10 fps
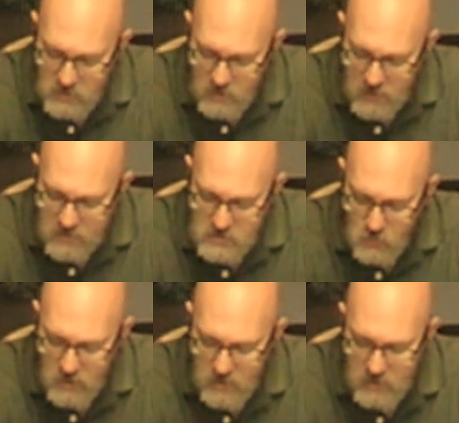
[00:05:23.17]
and so the
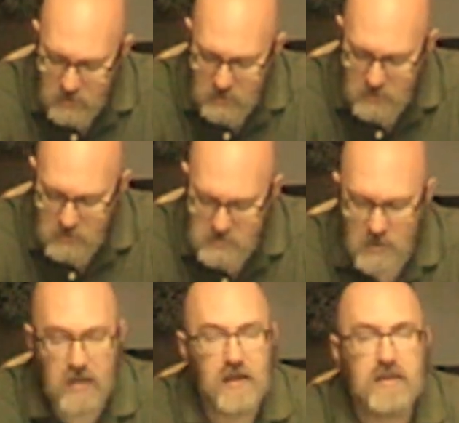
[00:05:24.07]
next one
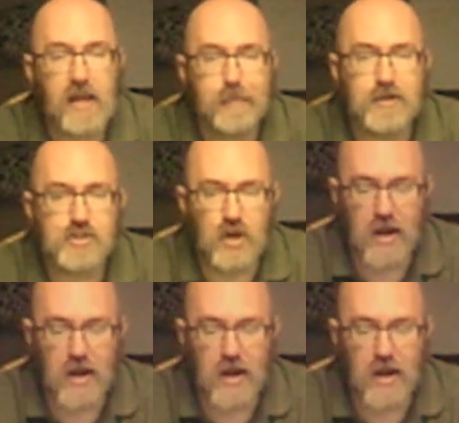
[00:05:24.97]
is a labor